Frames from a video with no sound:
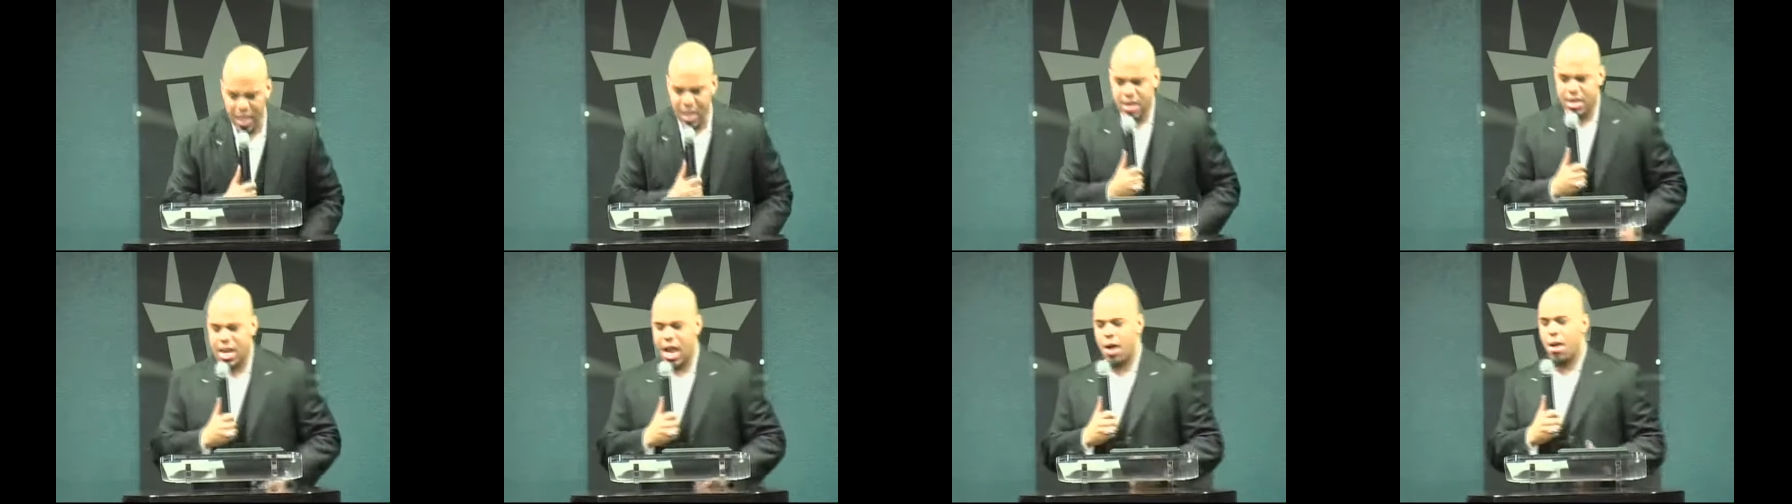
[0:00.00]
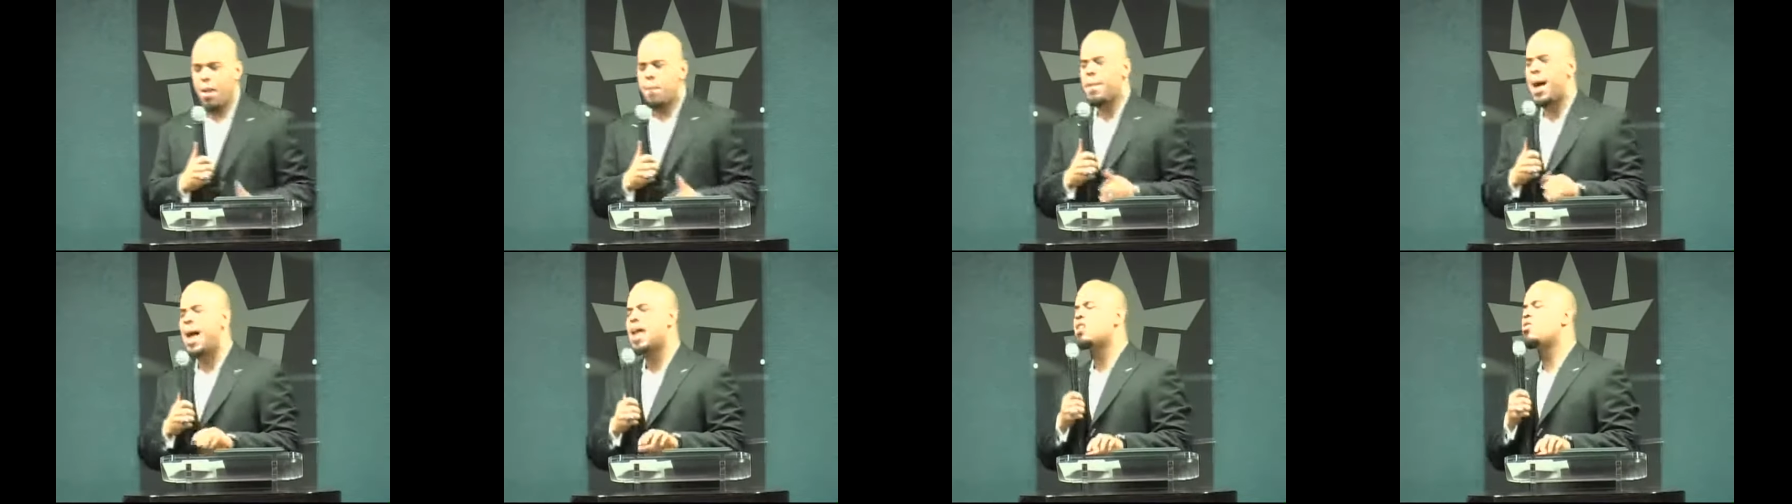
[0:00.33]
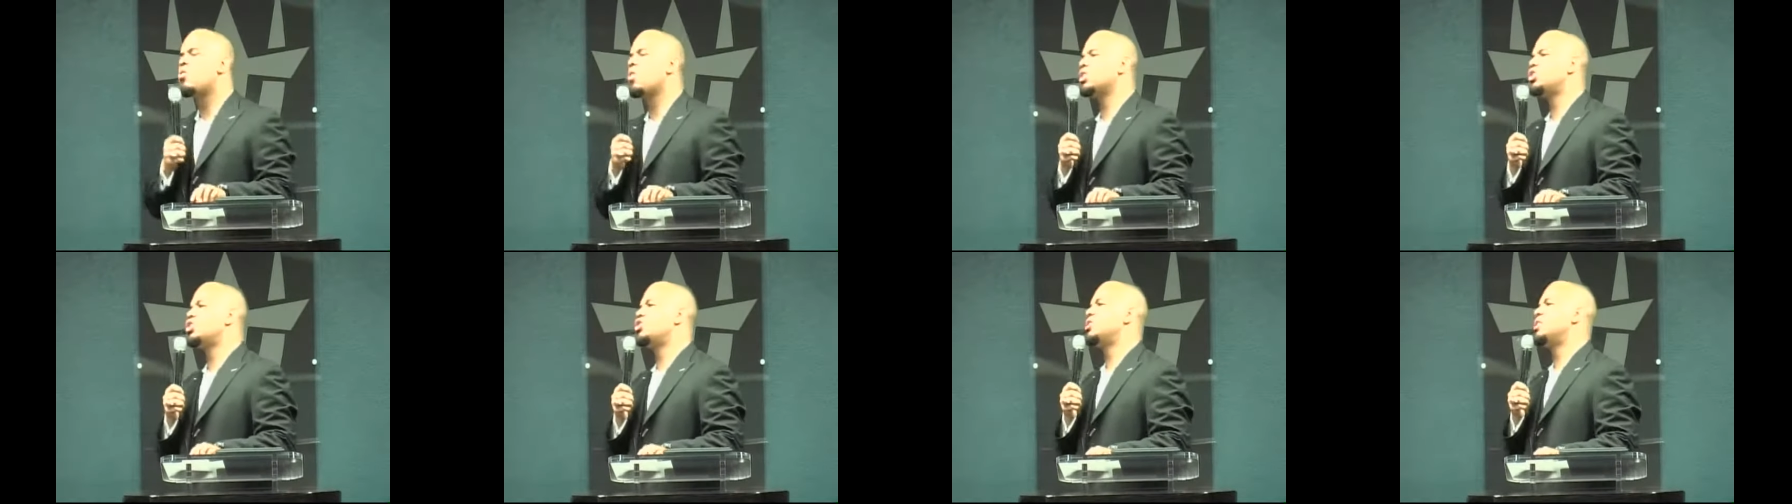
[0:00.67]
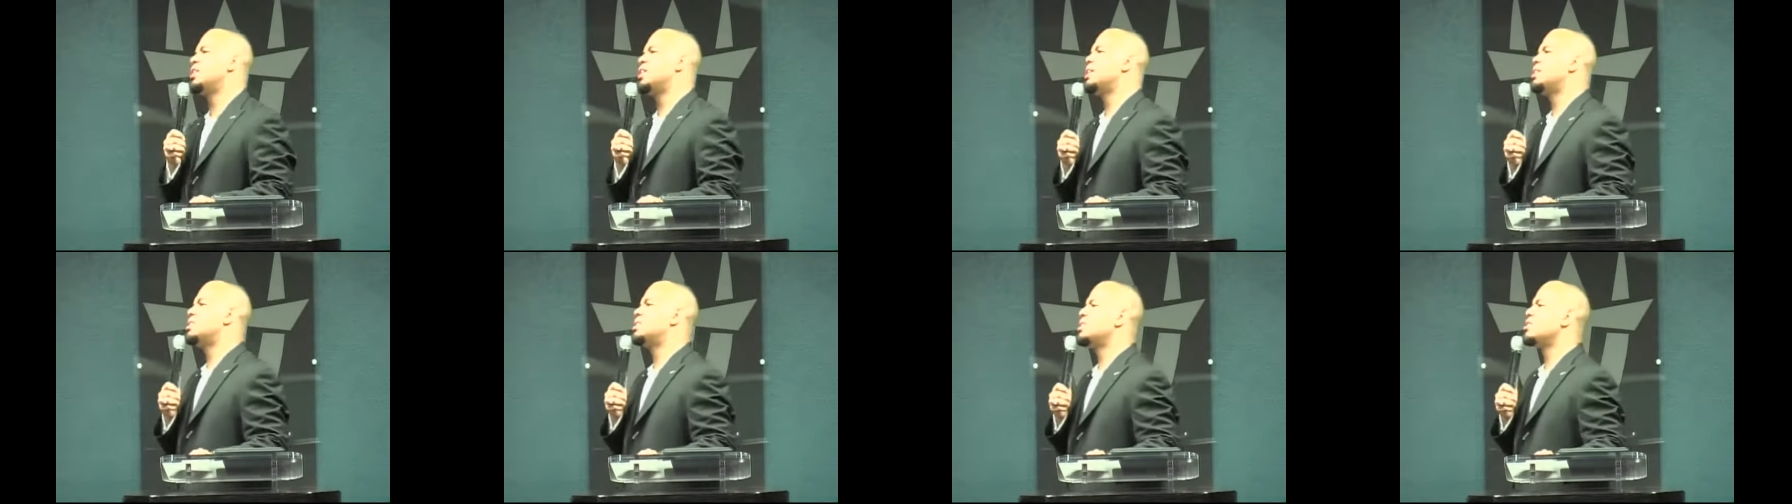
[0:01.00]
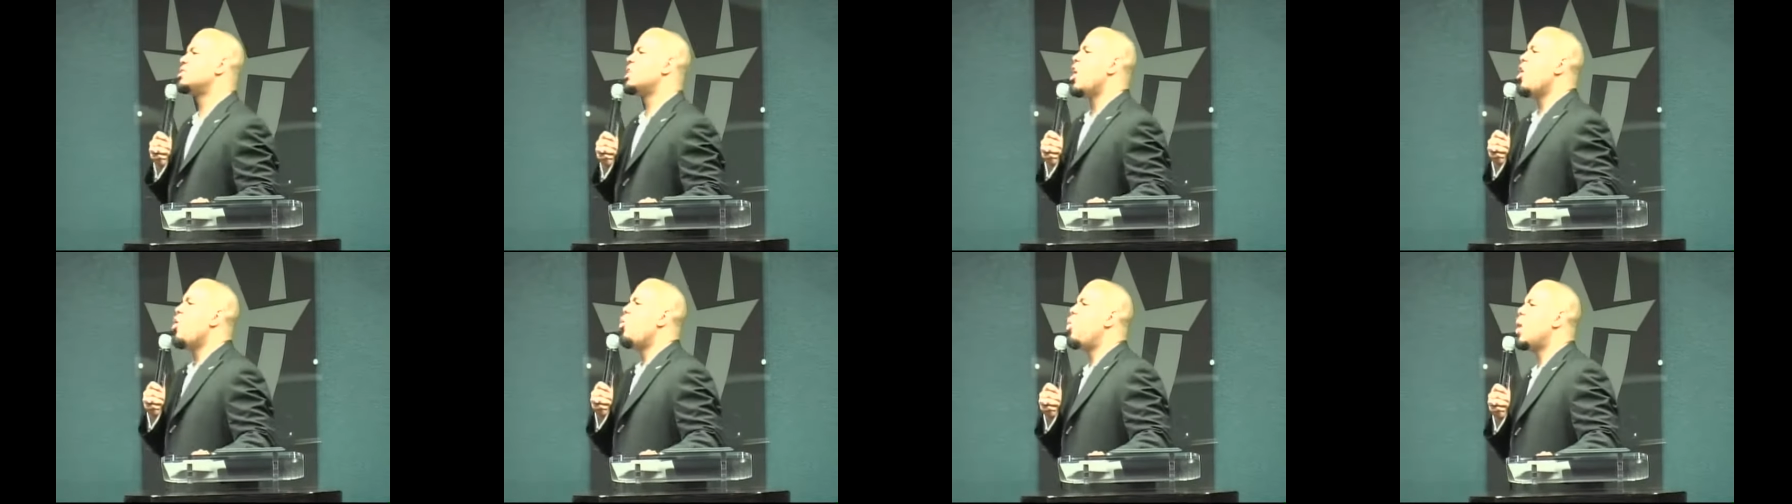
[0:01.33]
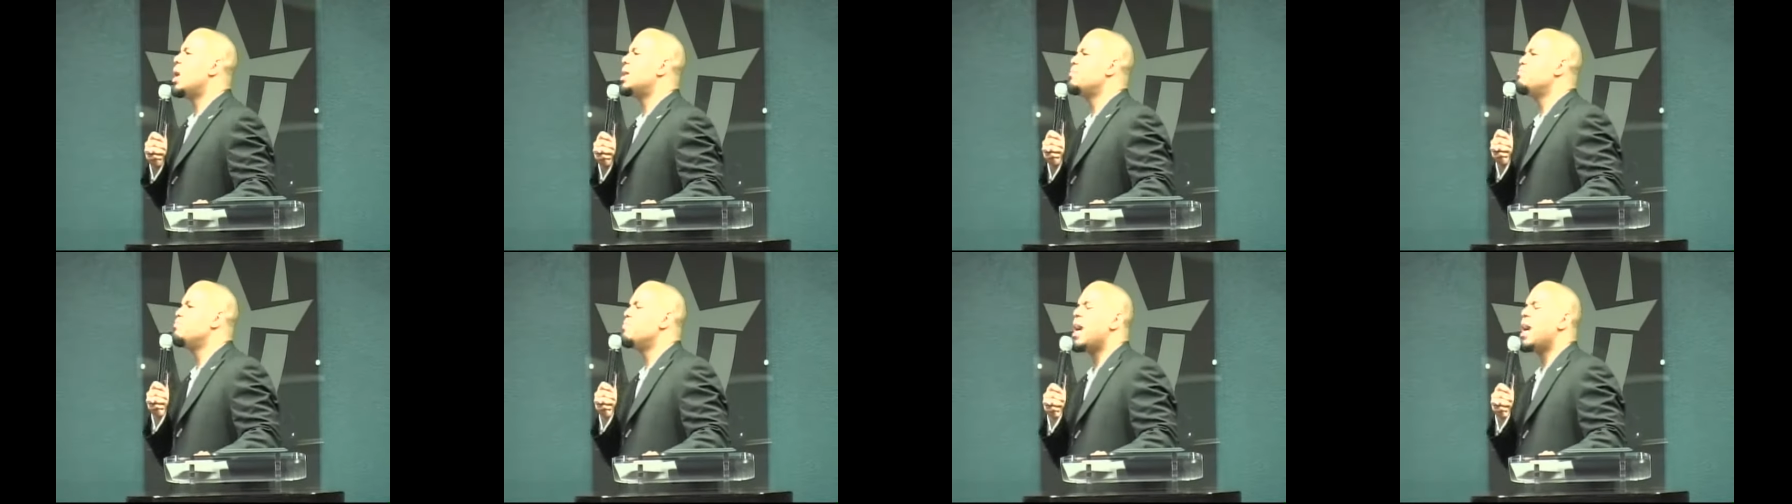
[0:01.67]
Now, my question is, is what